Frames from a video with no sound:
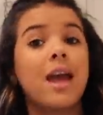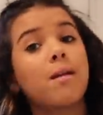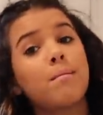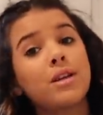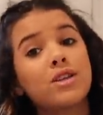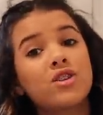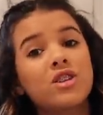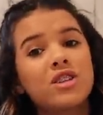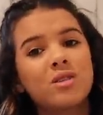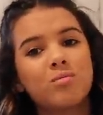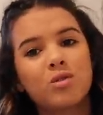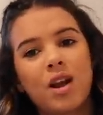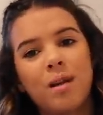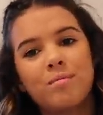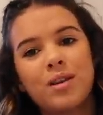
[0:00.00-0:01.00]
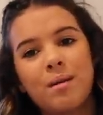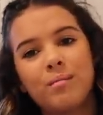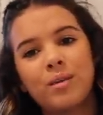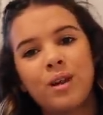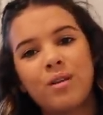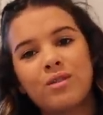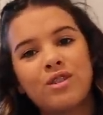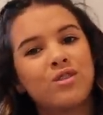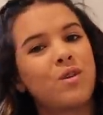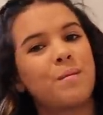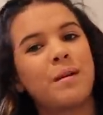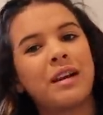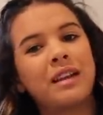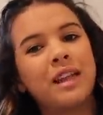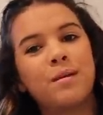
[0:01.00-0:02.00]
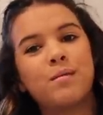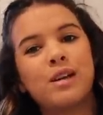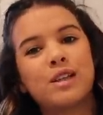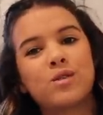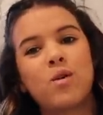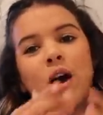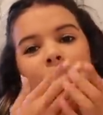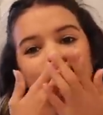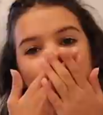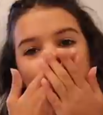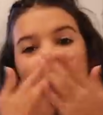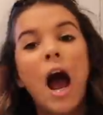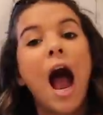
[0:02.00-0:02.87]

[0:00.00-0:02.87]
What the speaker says: and make sure to subscribe down below to join my Klailea squad.